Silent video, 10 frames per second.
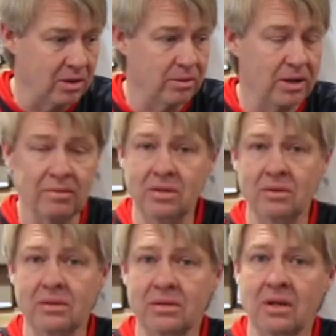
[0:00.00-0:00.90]
All we have to
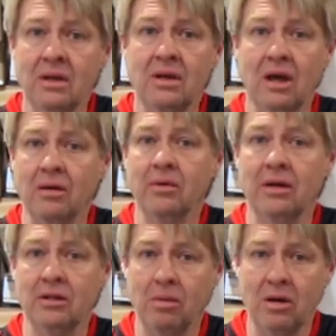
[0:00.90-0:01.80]
do is
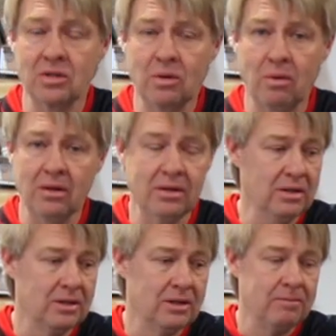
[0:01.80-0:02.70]
upgrade the parts
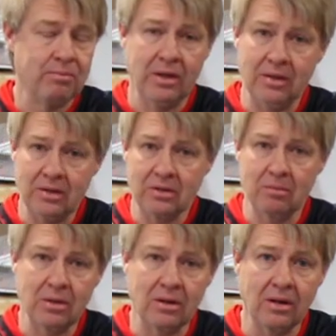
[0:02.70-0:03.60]
quality, and that's
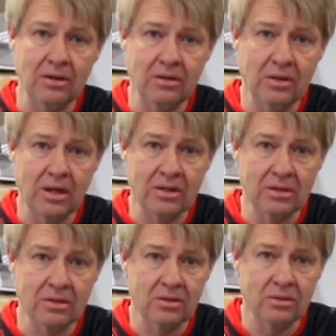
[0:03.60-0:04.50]
something a lot of you guys
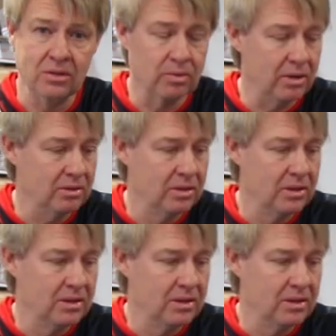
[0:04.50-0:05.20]
can do as well.